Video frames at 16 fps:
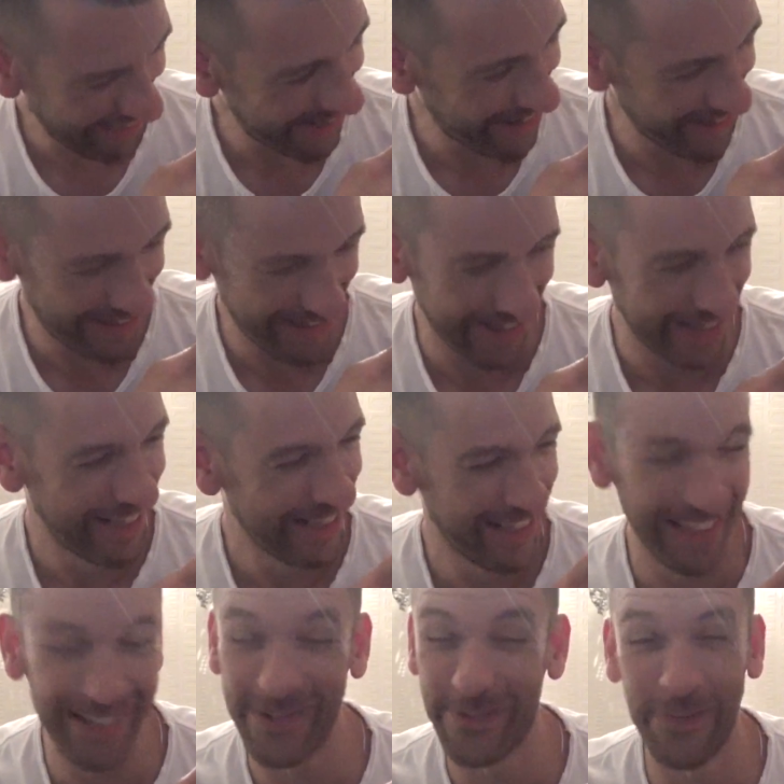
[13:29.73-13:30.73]

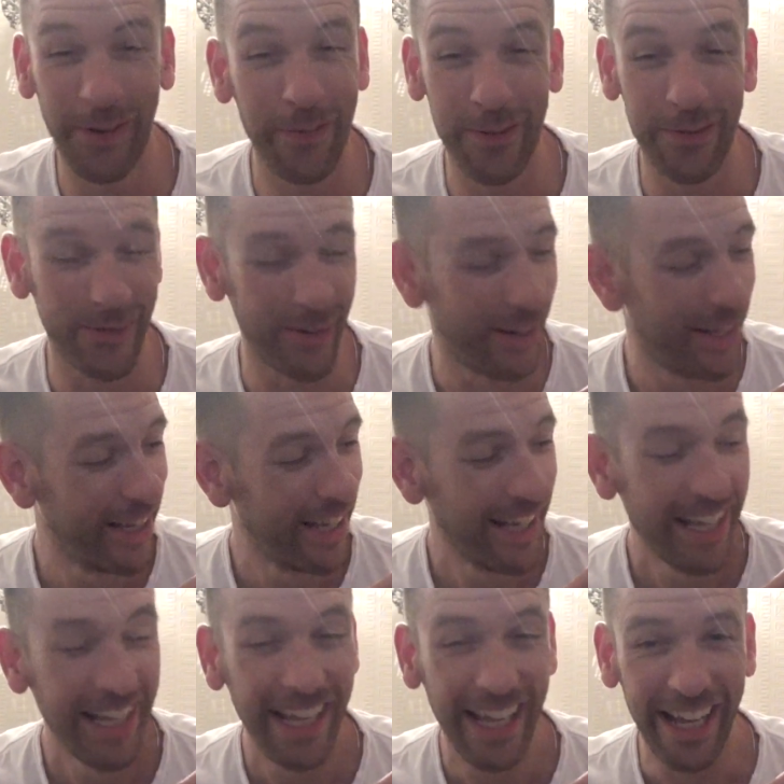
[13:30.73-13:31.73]
It's proper fun,
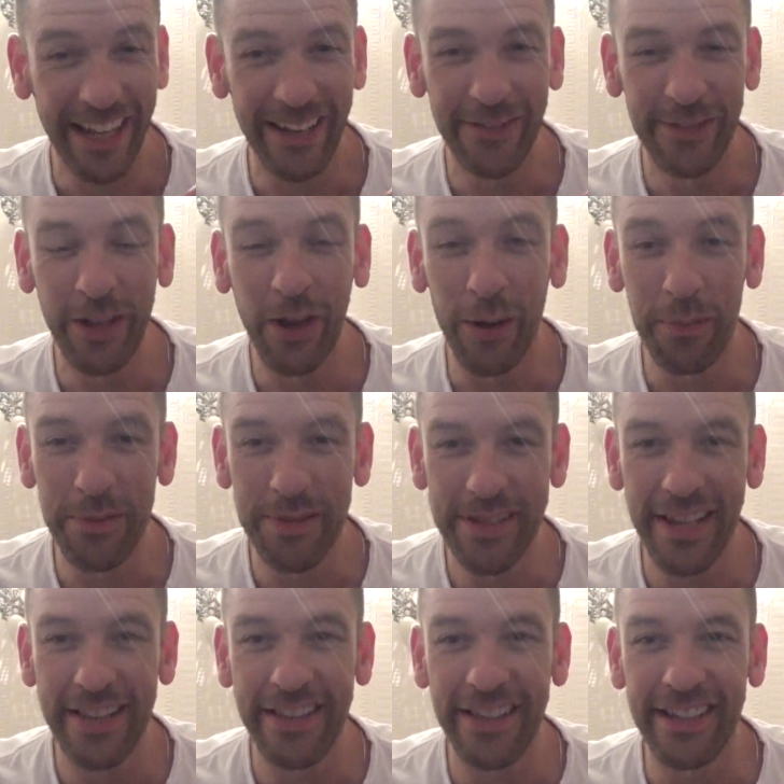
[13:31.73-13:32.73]
and they've got to
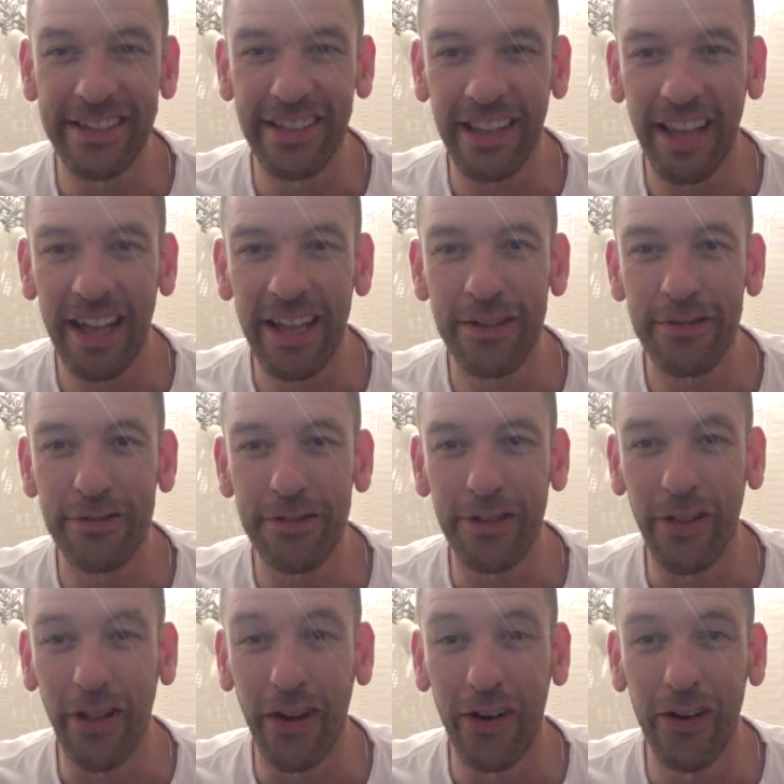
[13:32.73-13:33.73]
pretend that he's alive for
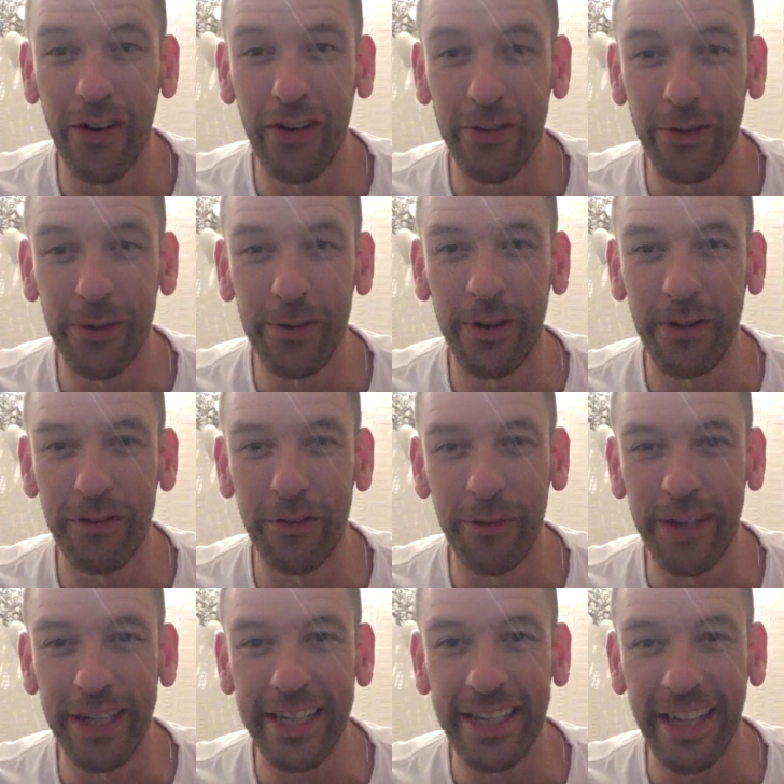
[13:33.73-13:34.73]
the whole of the
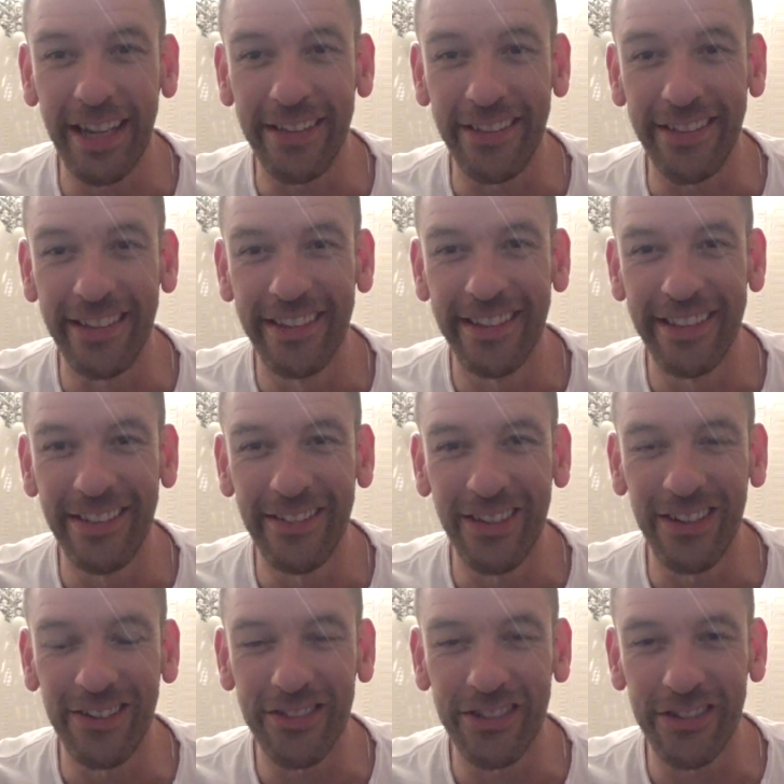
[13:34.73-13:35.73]
weekend. They've
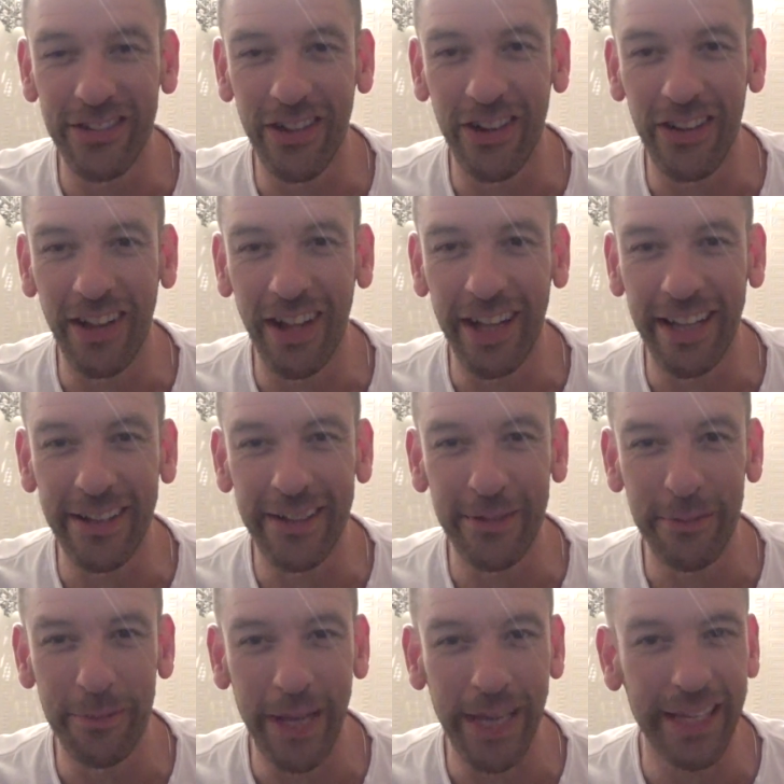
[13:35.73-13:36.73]
got to sort of like
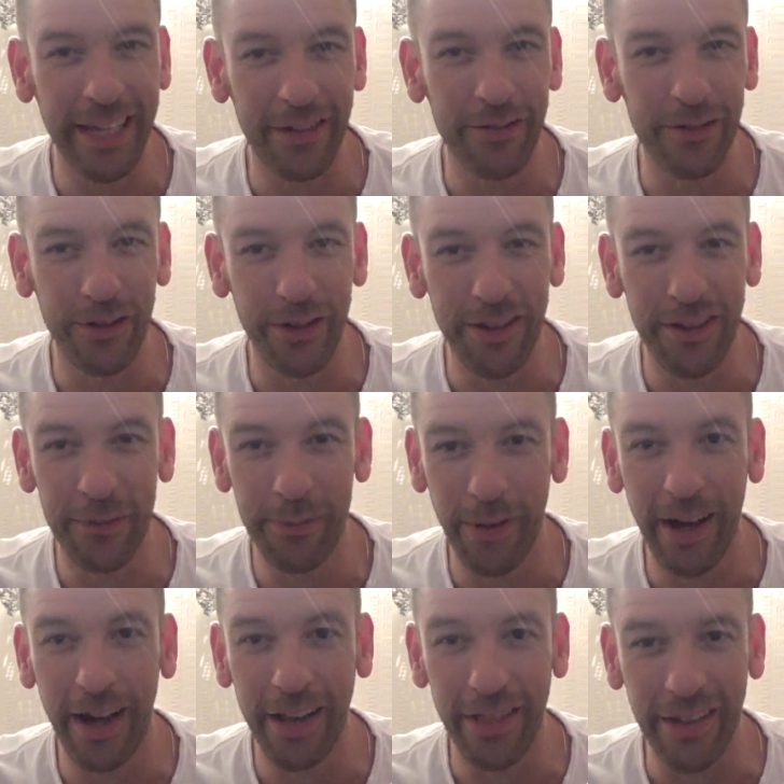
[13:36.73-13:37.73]
make everyone at this
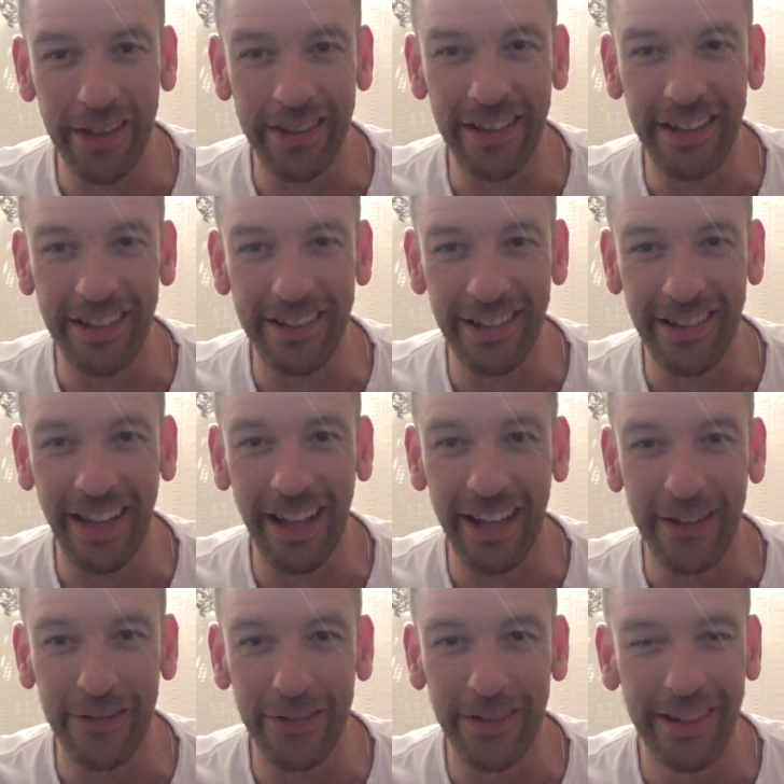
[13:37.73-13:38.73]
party think that he's
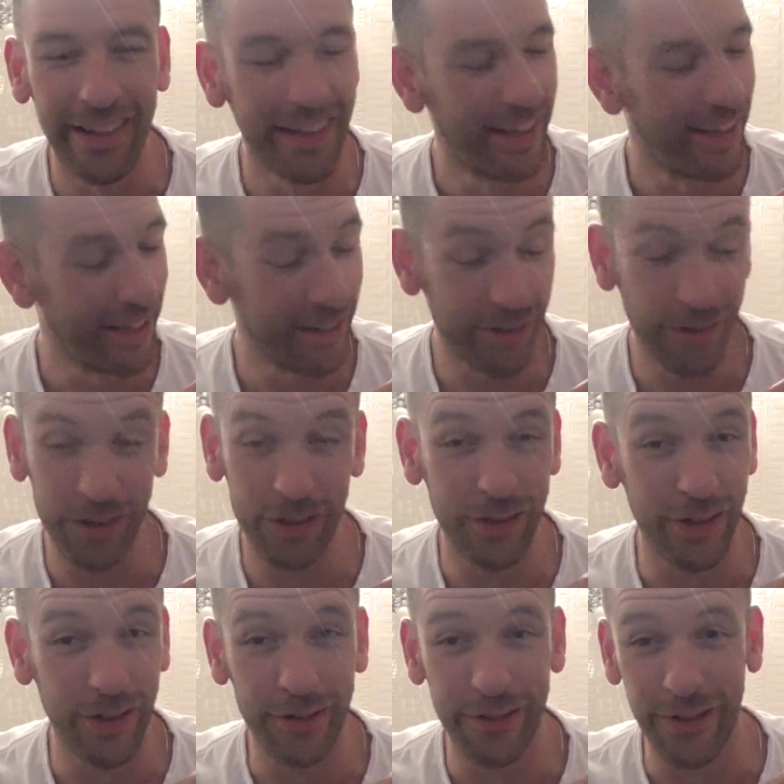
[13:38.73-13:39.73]
alive. It's just
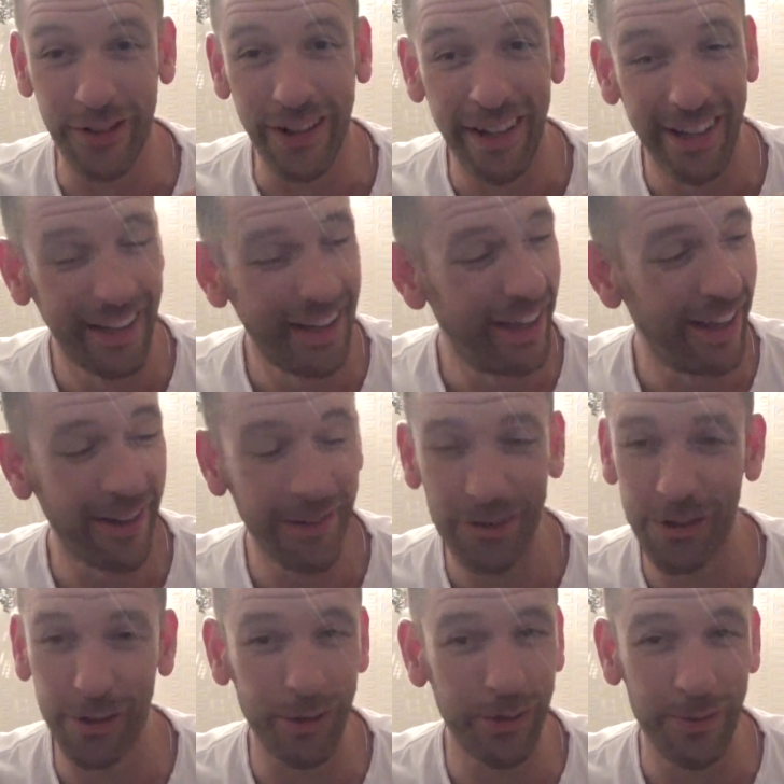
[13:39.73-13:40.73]
so funny,
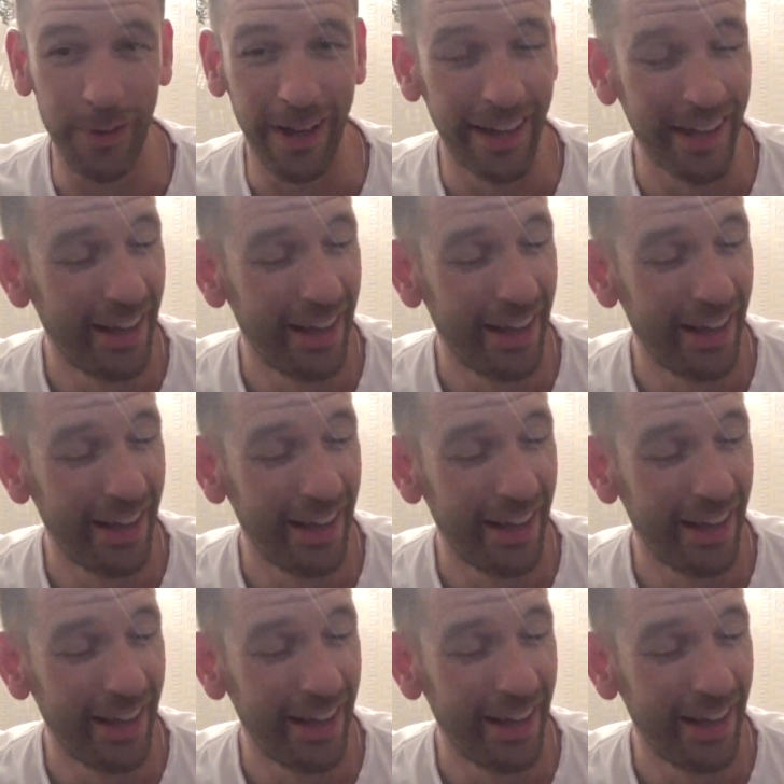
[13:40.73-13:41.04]
trust me.